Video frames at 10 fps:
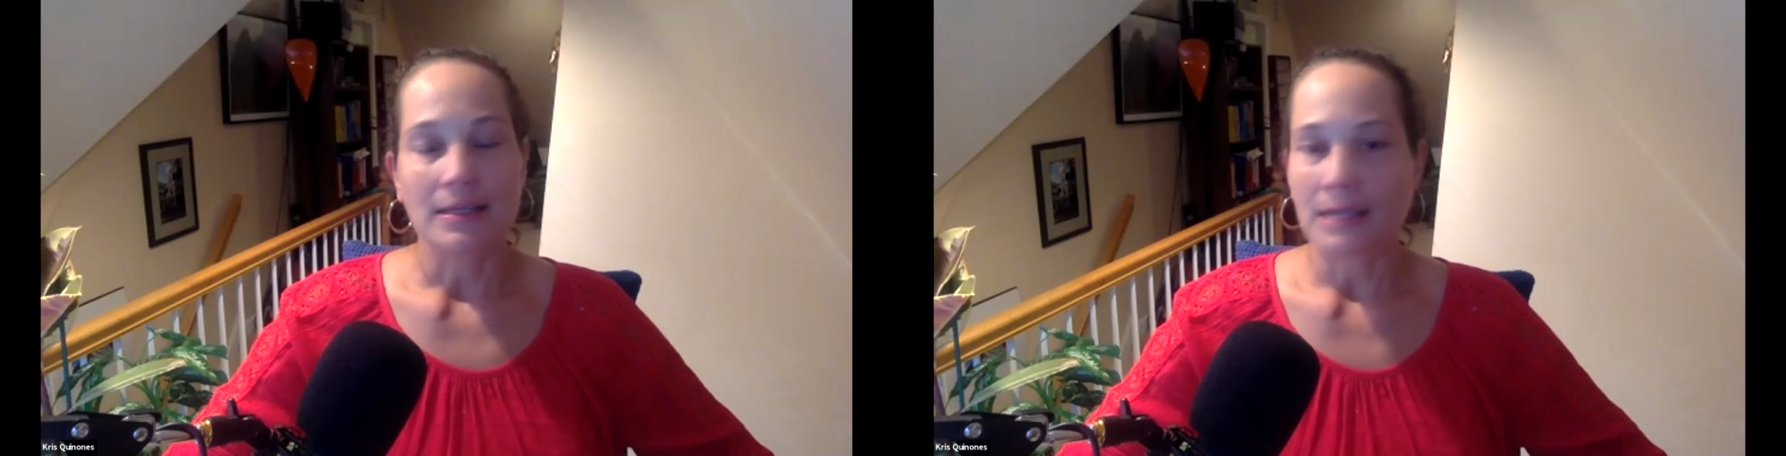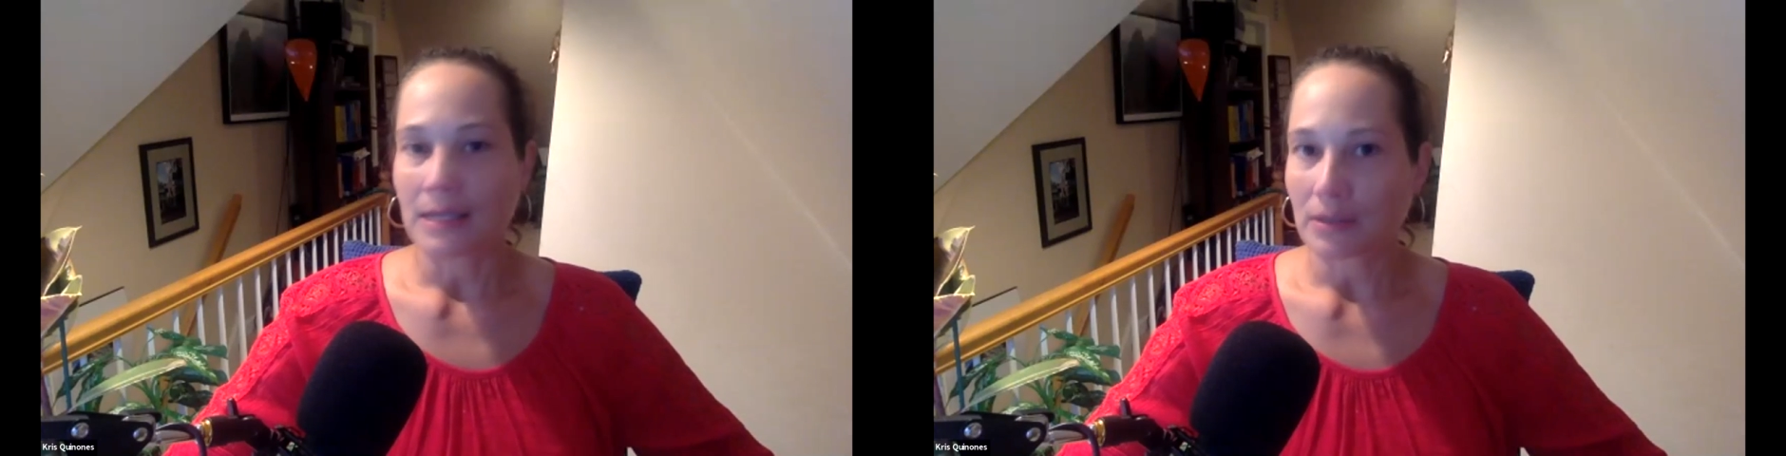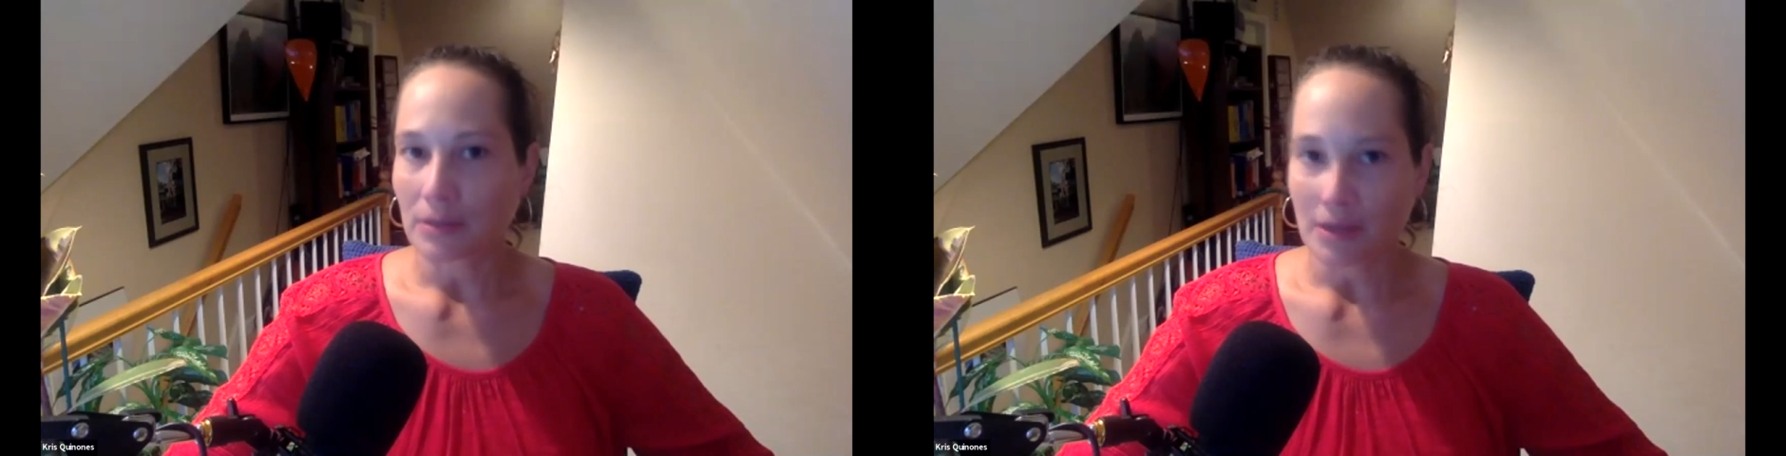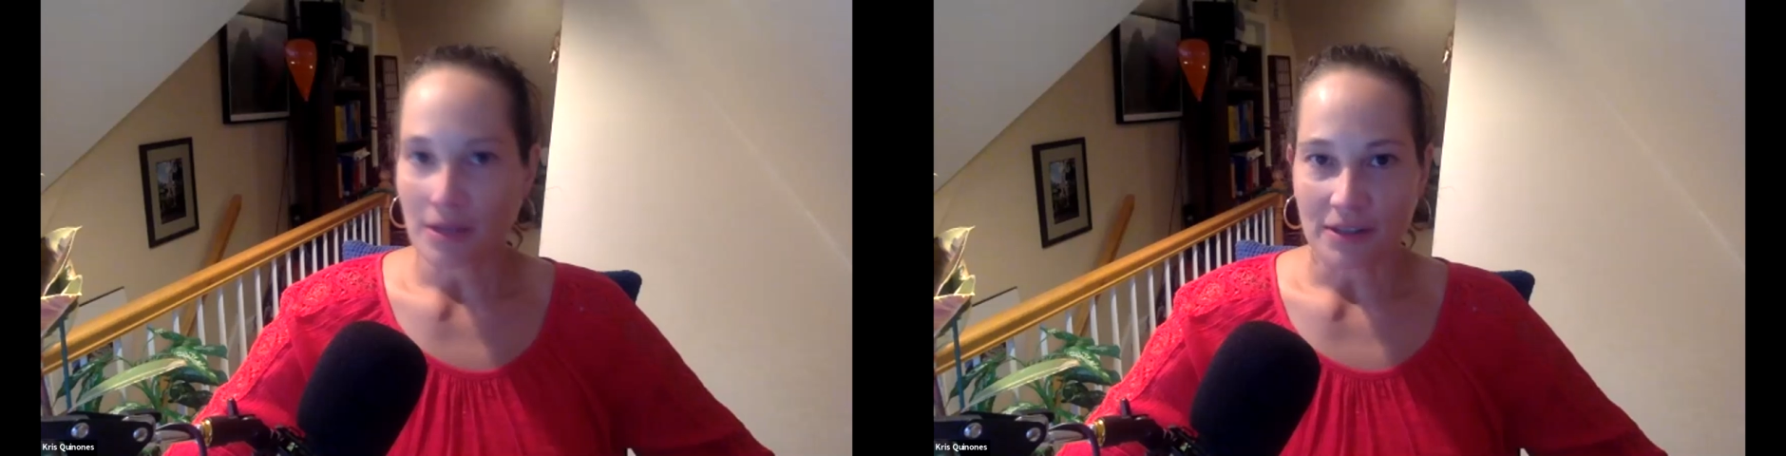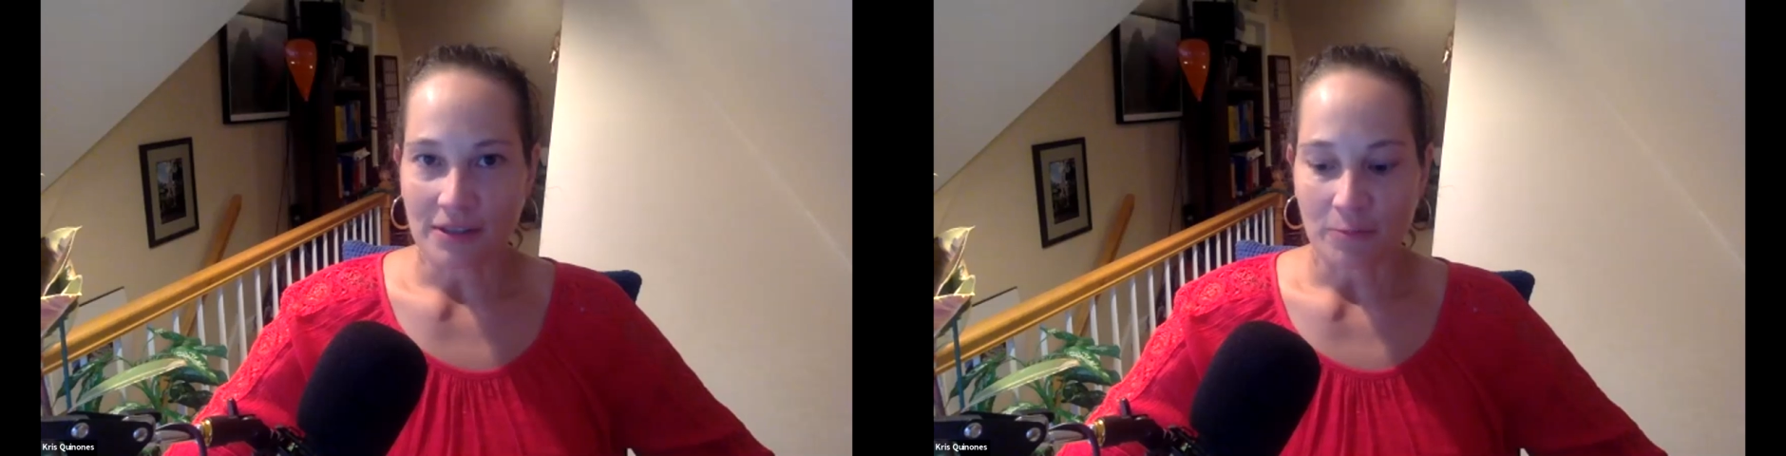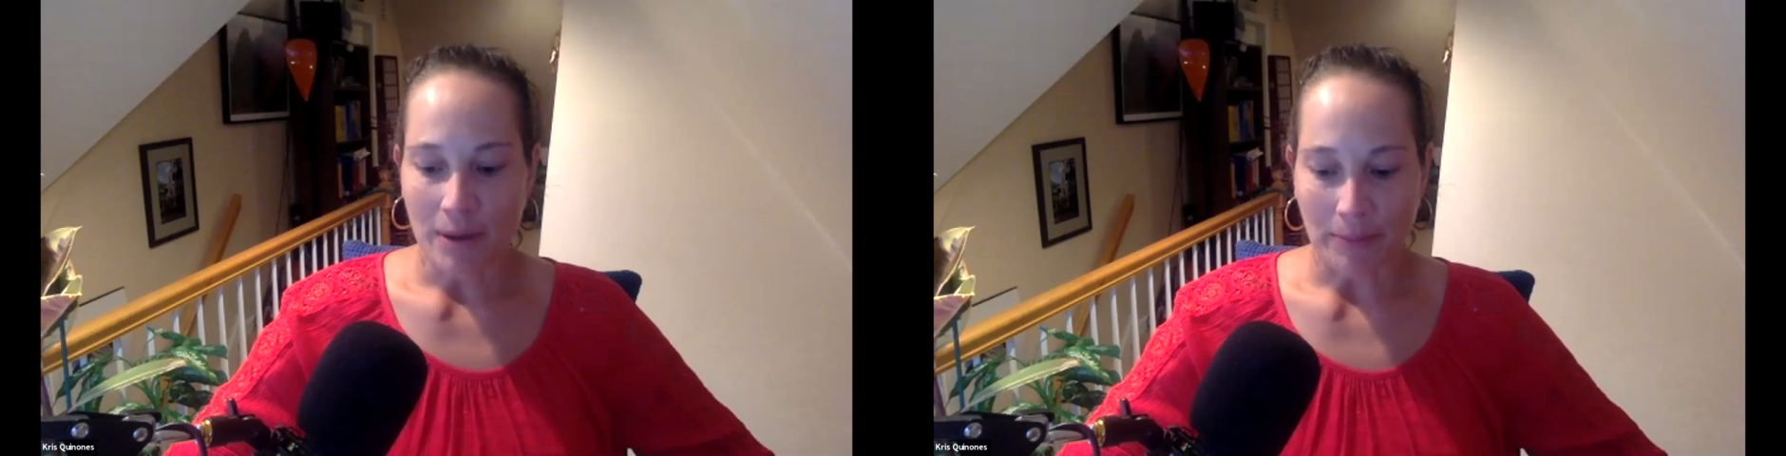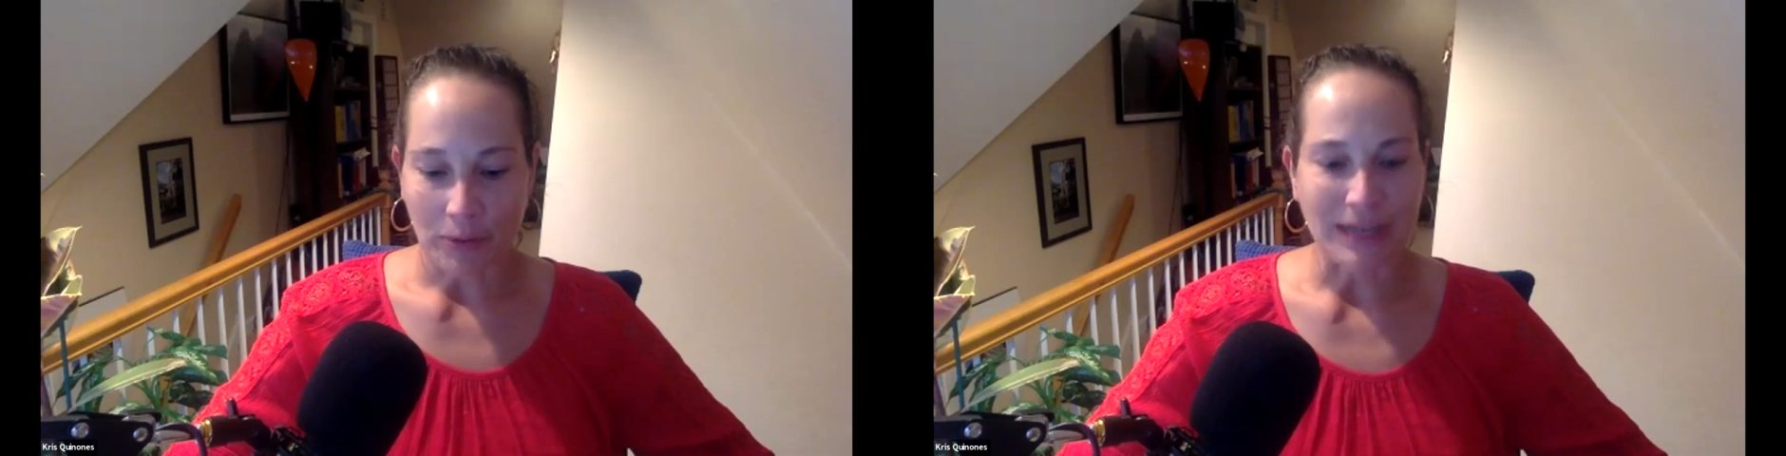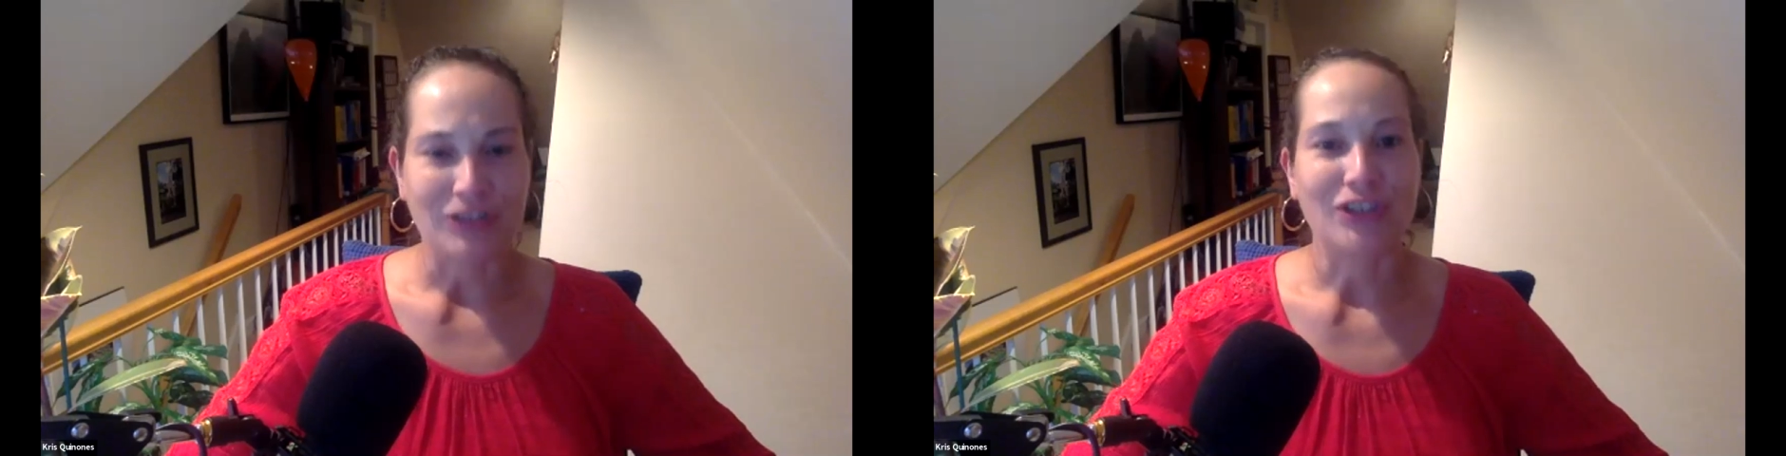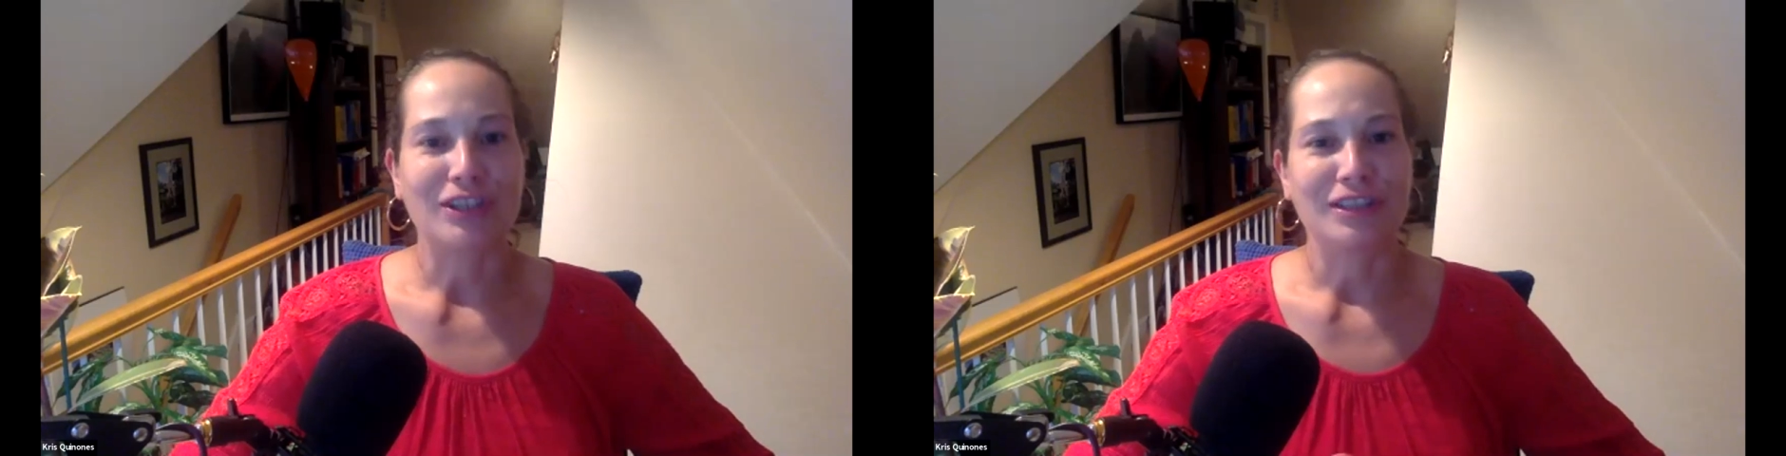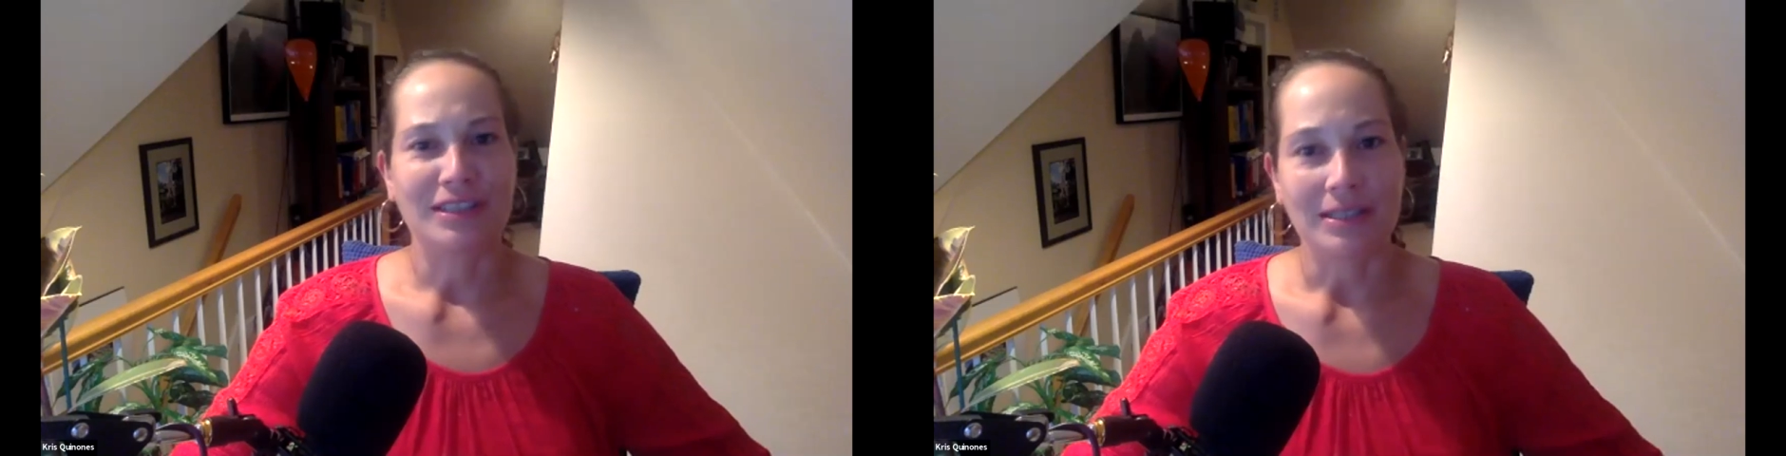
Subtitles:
deal of preparation